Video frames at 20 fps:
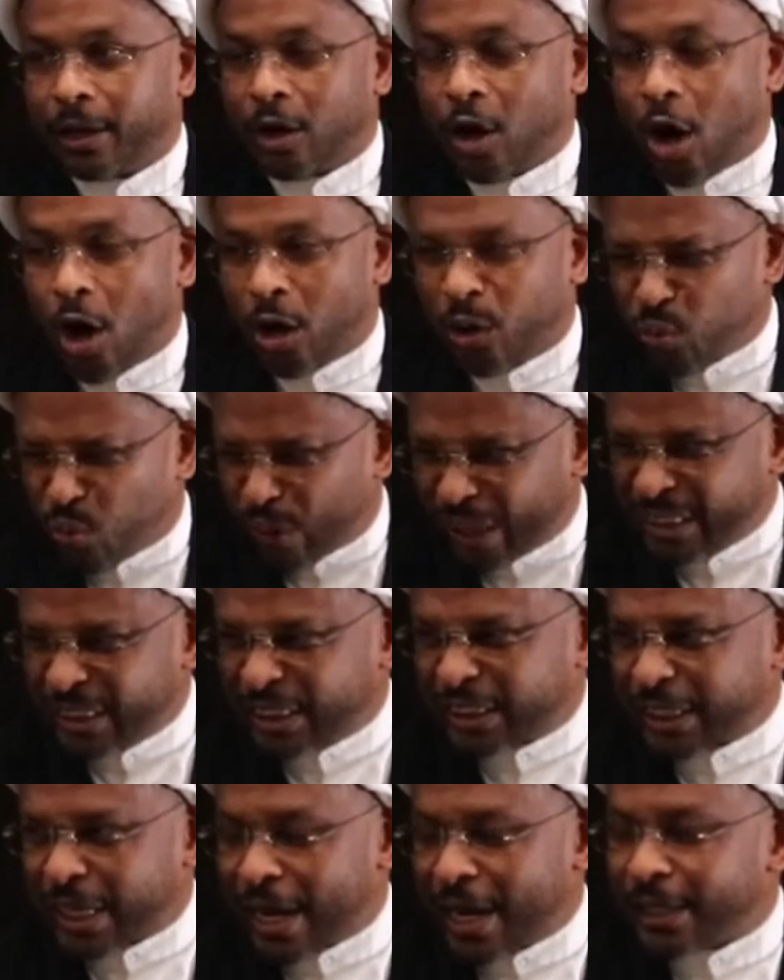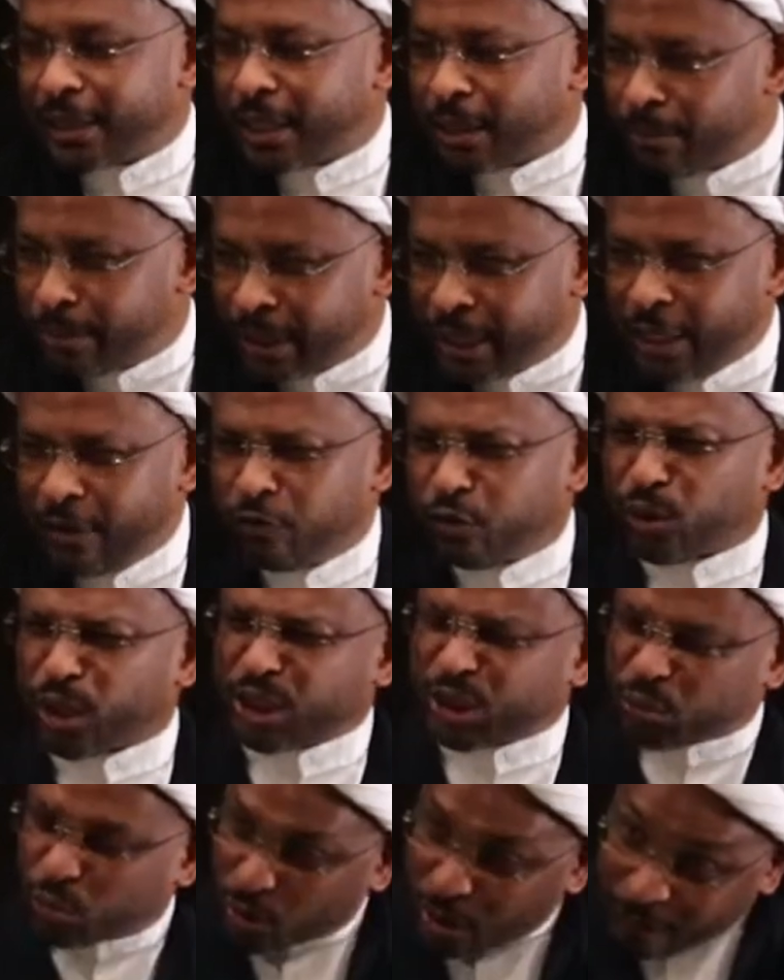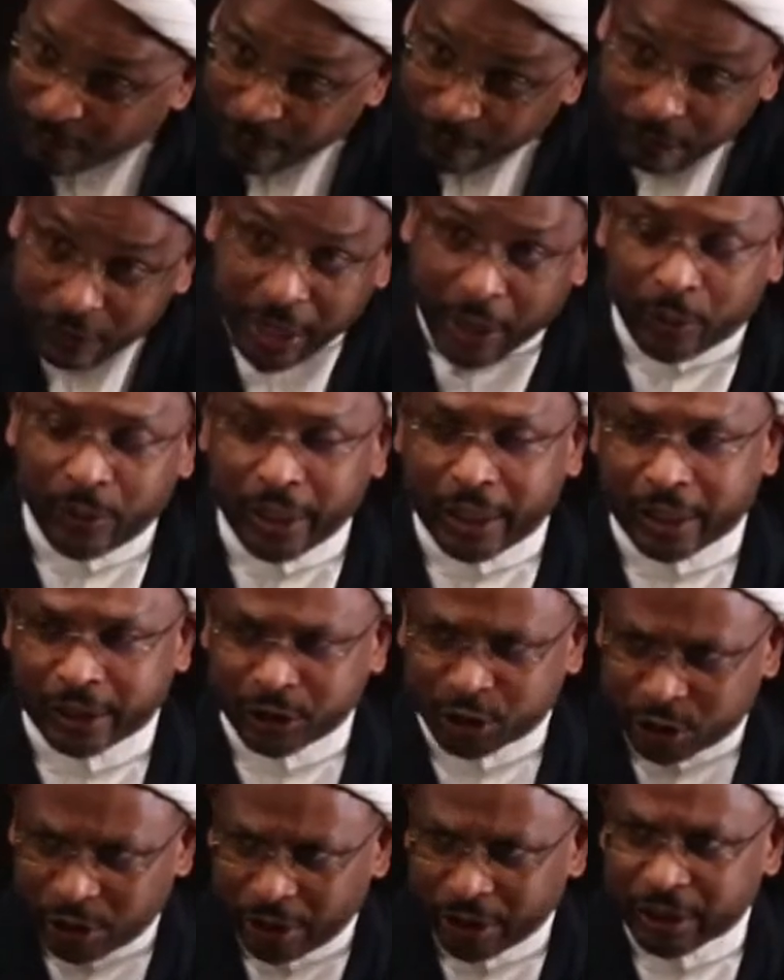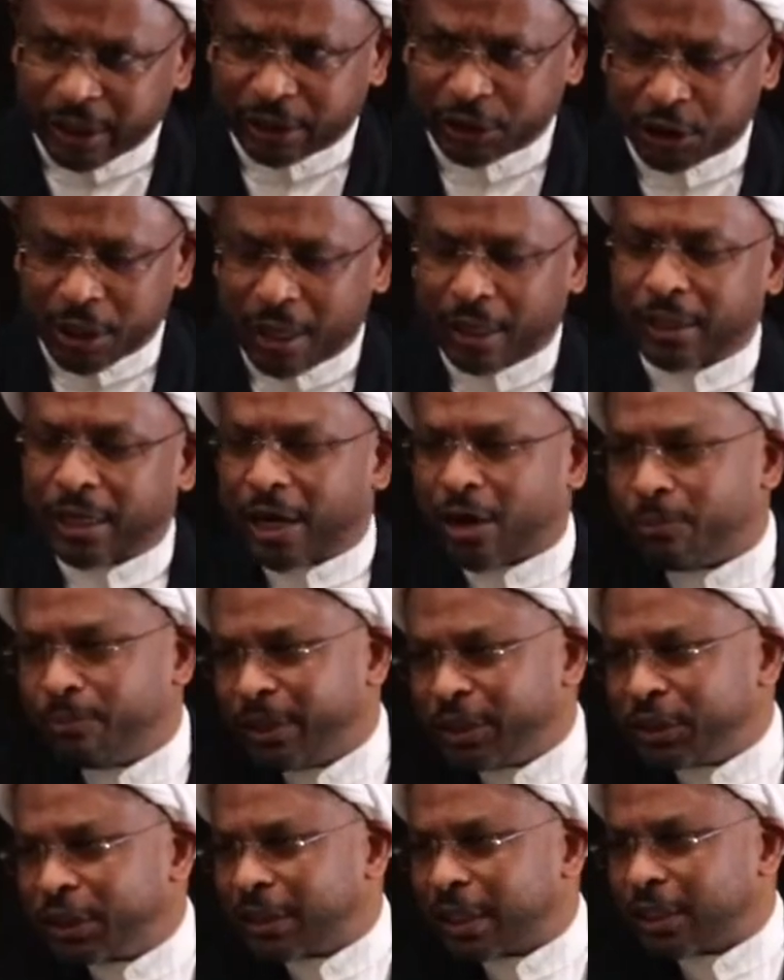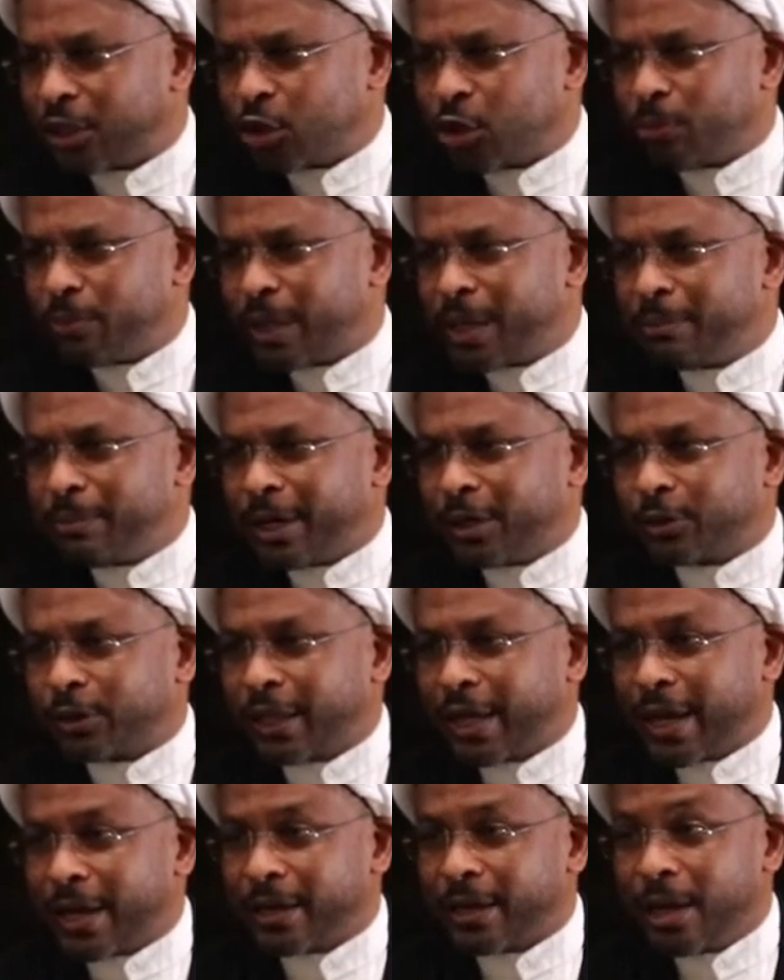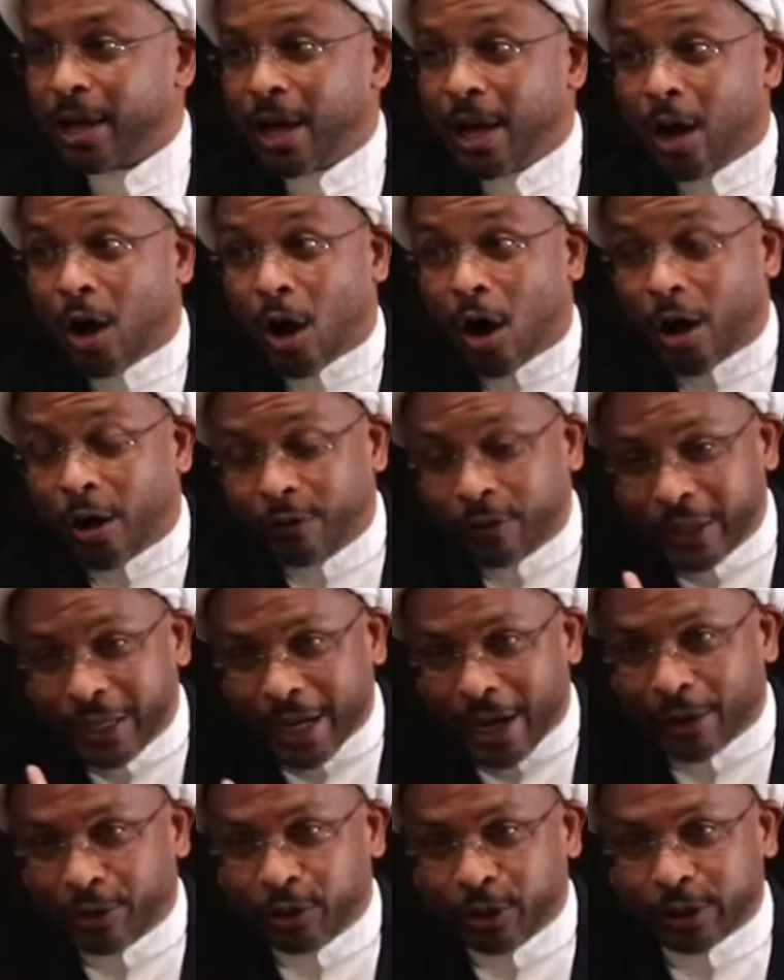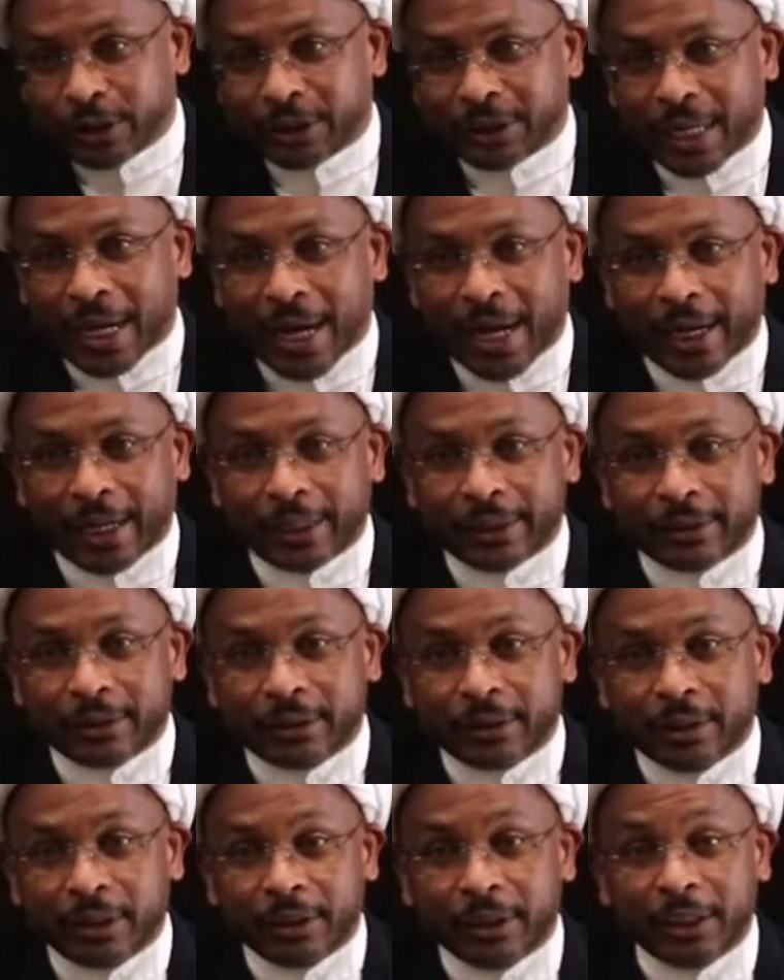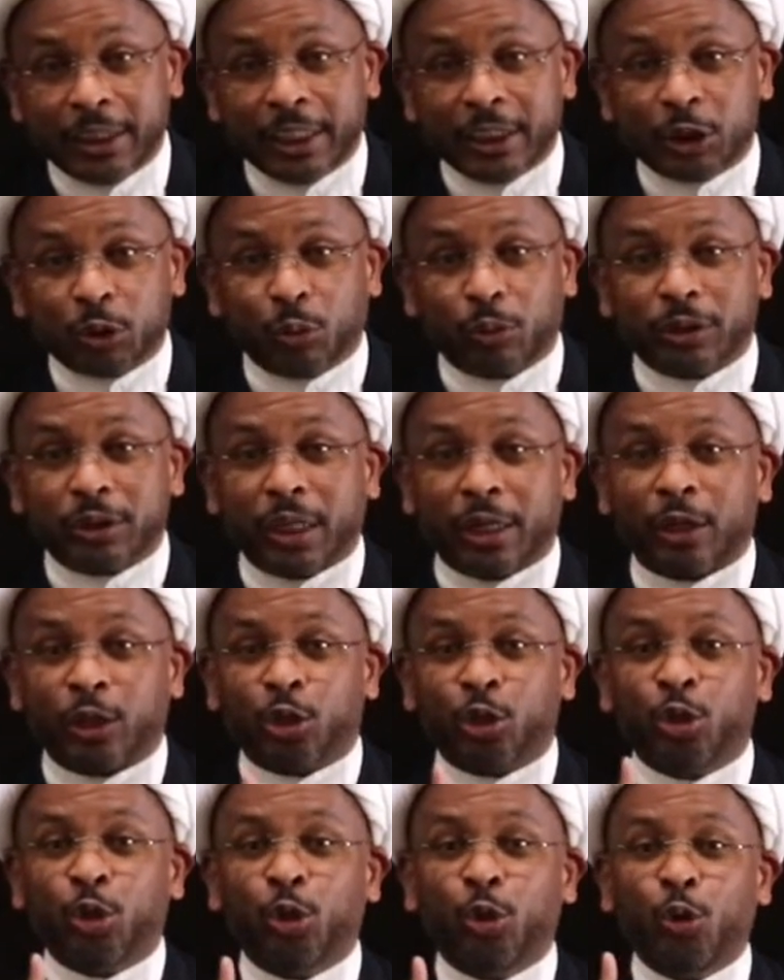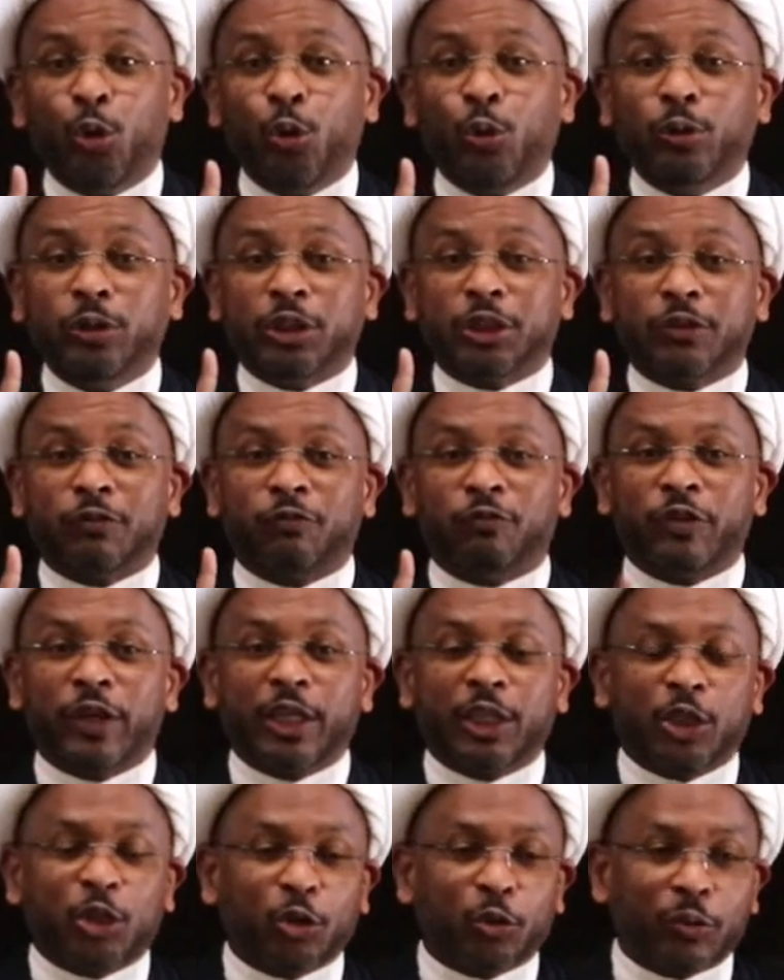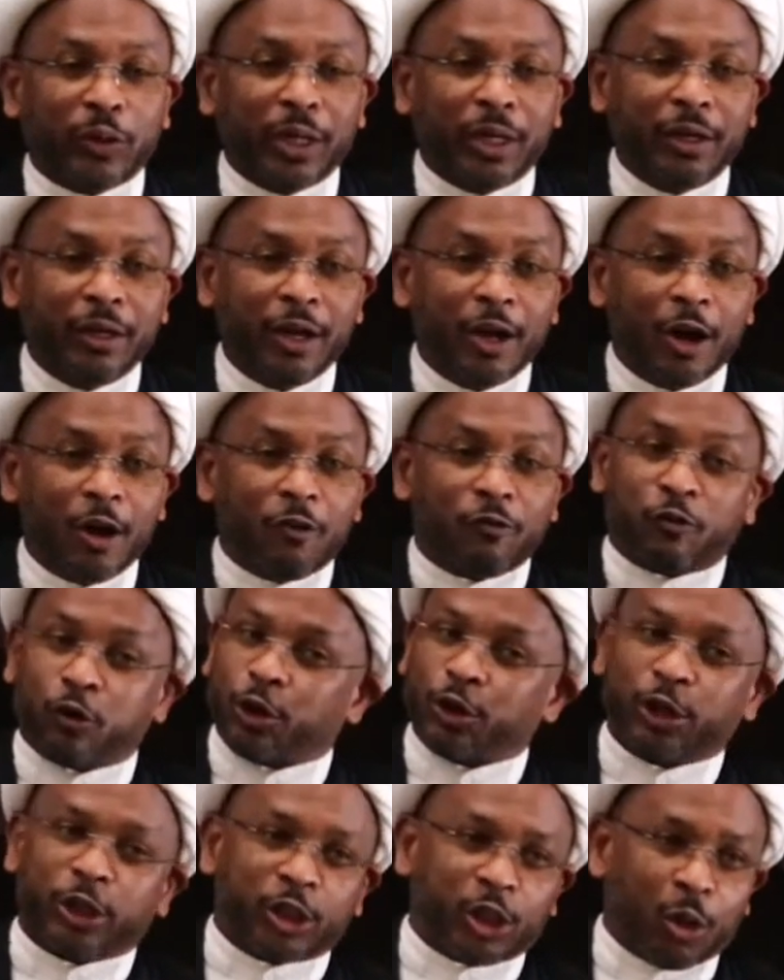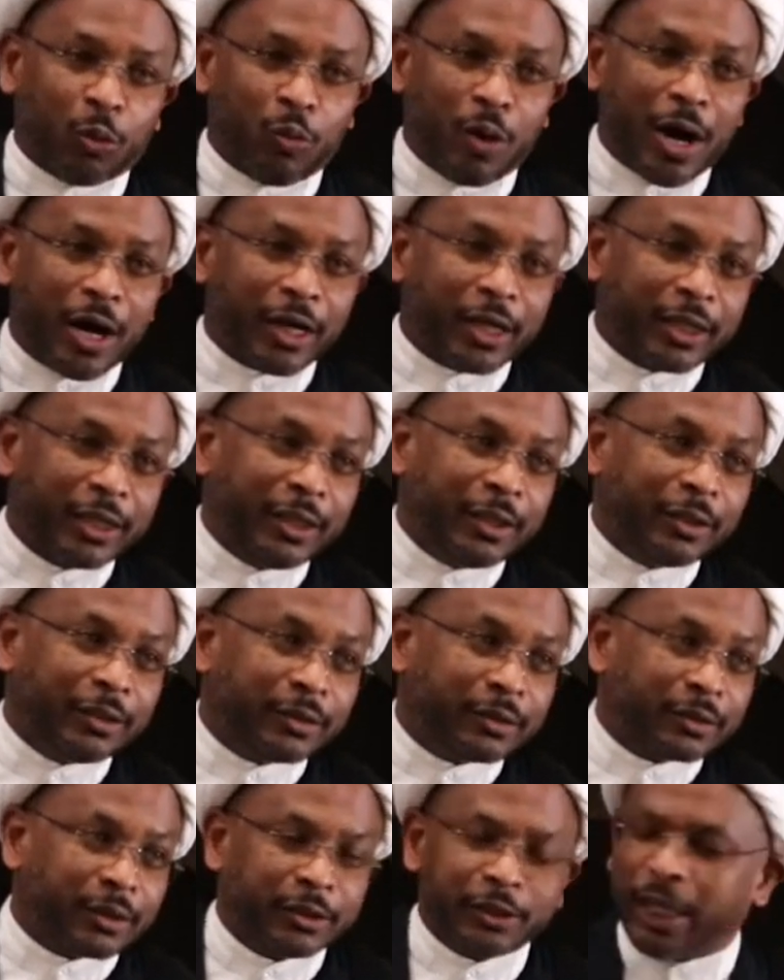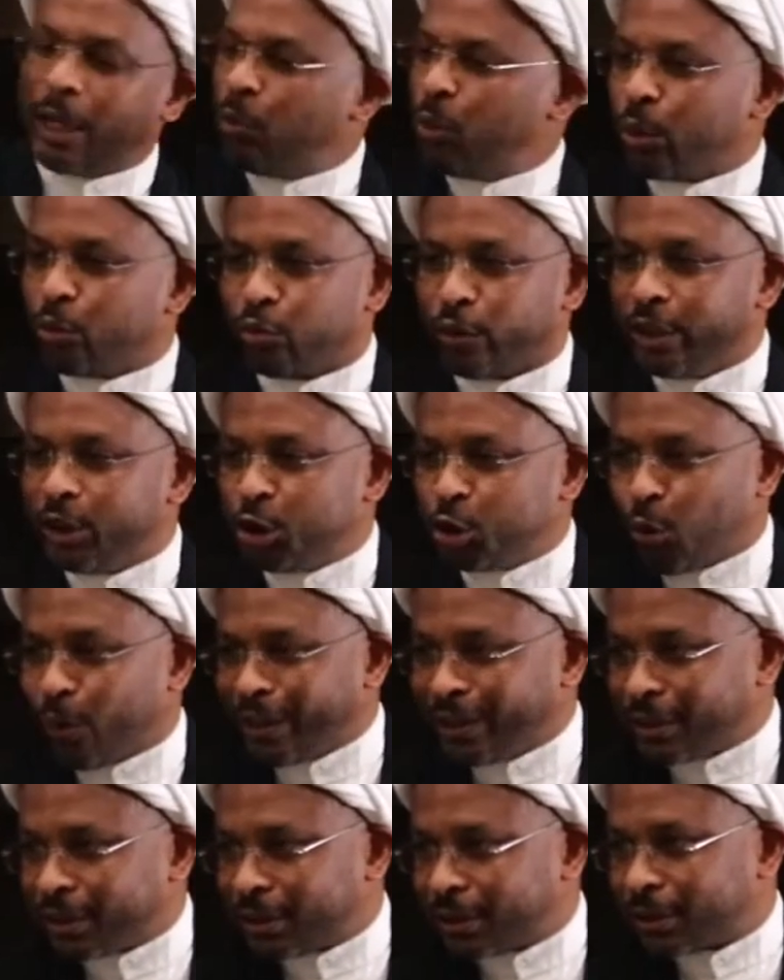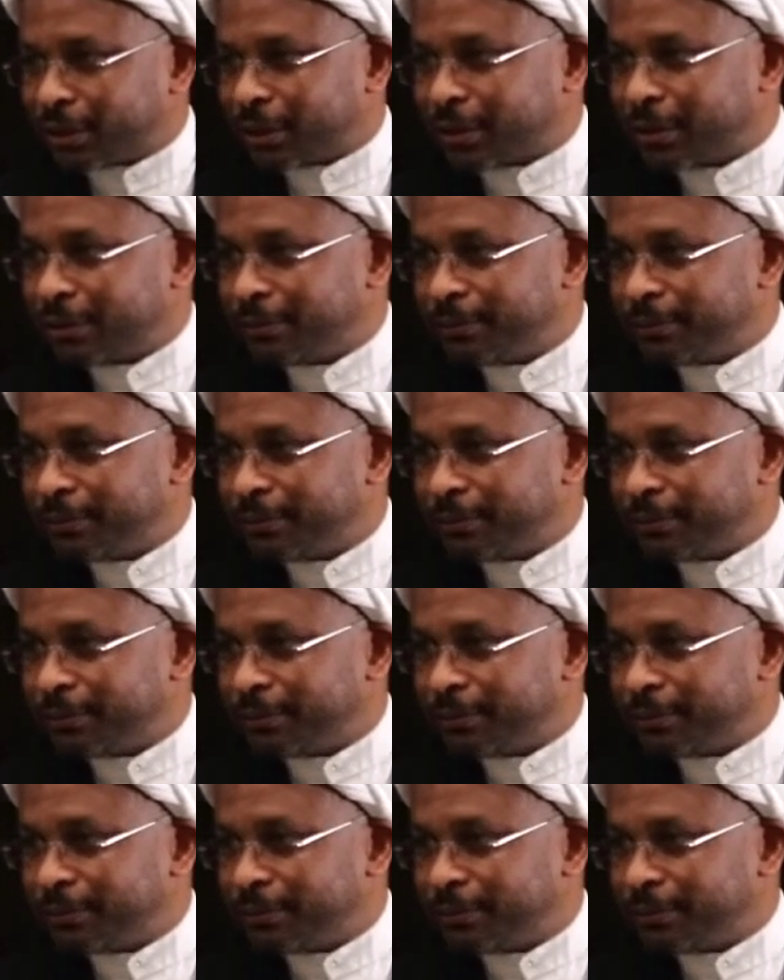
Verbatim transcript: On one side, the believers were very concerned, inshallah, I'll mention a little bit about that. On the other side, this was a huge victory for the Tawaghi, they would rejoice.